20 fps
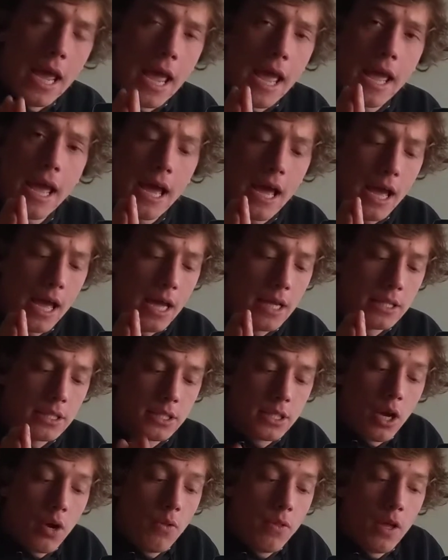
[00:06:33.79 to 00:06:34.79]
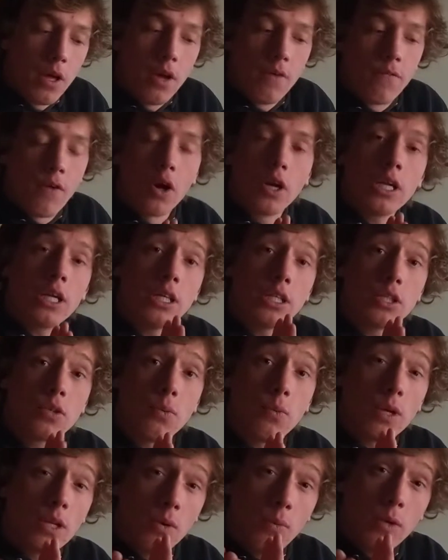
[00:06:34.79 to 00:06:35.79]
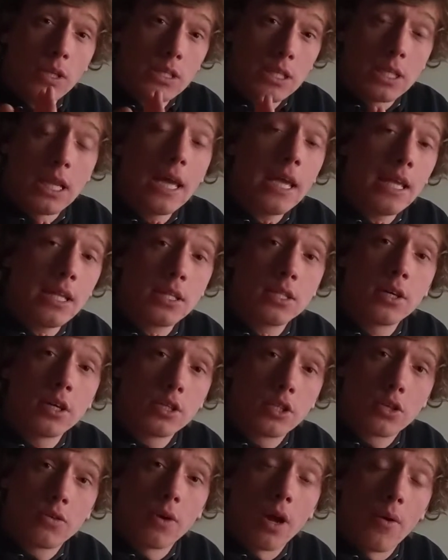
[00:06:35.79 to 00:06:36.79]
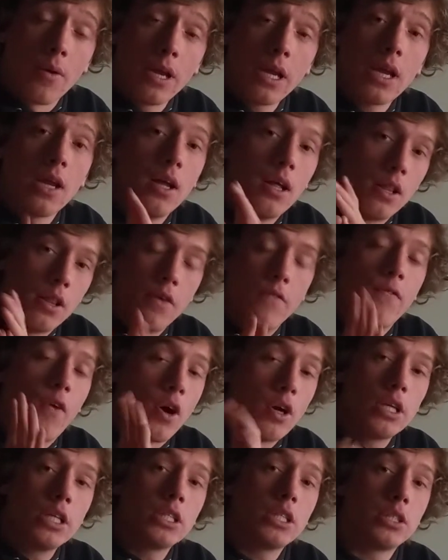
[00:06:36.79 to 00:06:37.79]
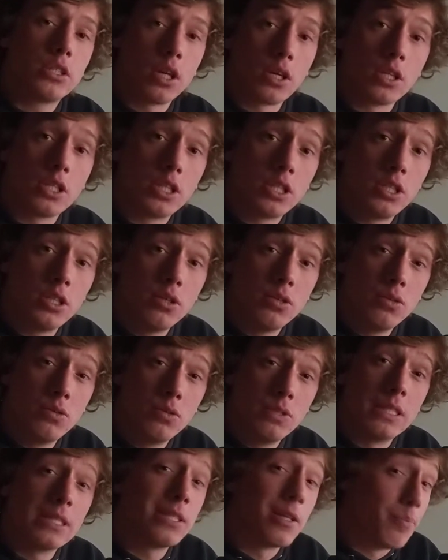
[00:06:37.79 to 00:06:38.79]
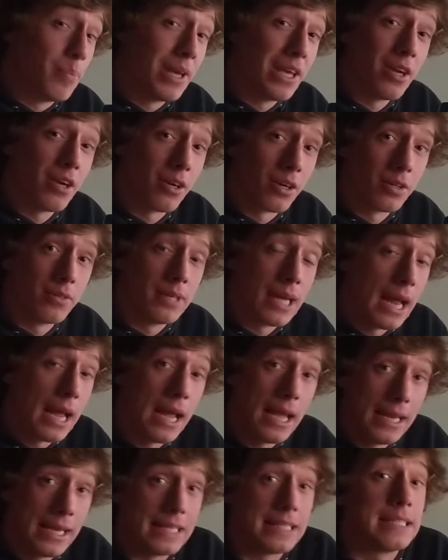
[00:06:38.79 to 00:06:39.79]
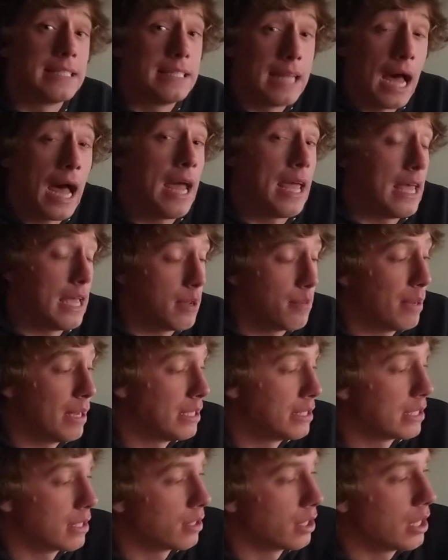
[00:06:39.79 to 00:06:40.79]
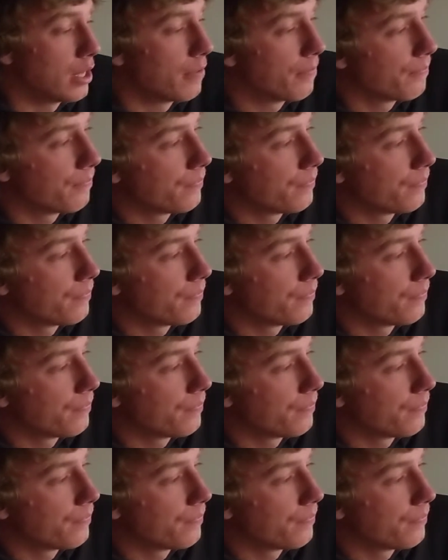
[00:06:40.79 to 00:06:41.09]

And so the varnish, once lichen starts growing, the varnish starts to disappear, and it's dying, basically.